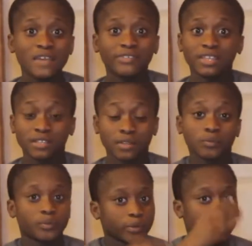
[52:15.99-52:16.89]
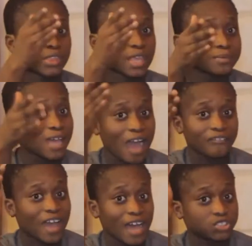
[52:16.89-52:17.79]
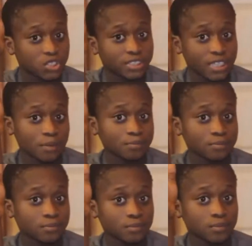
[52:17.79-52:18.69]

If the games that have ads on them,